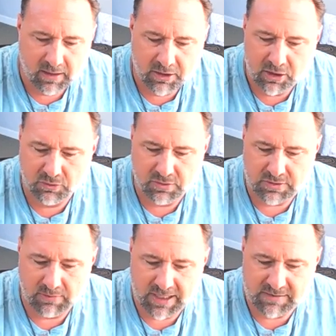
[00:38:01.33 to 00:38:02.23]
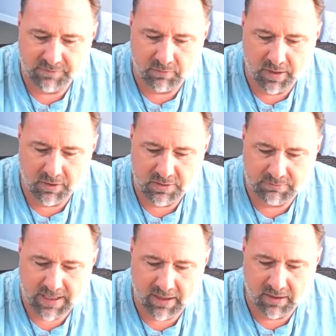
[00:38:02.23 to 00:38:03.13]
And uh, you can throw some likes if you want, or
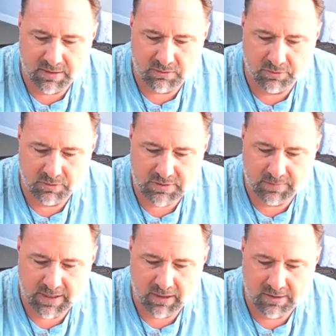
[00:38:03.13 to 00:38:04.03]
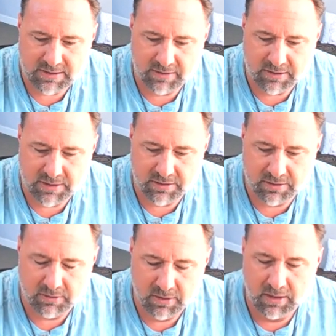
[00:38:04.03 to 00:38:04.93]
some cares, or throw some cares in there
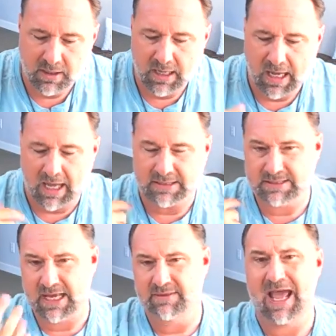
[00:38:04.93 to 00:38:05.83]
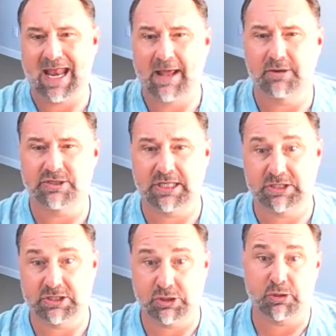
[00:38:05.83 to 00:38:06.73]
too and send that energy
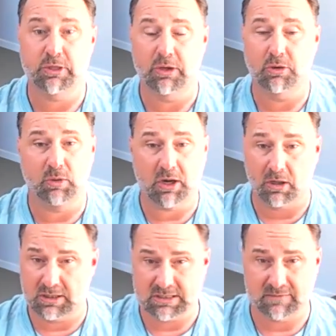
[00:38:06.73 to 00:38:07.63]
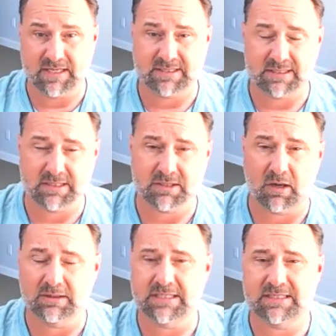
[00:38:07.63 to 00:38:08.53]
to you regardless of distance. It's
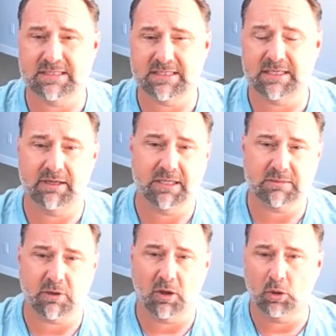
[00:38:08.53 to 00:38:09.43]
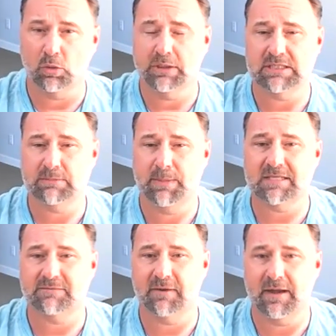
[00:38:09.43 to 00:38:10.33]
called distance healing. It's called holding
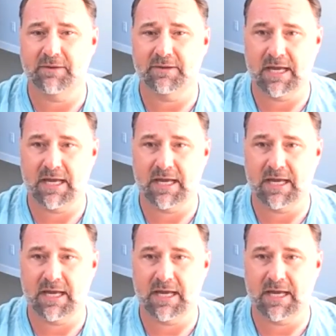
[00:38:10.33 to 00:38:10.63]
space for others.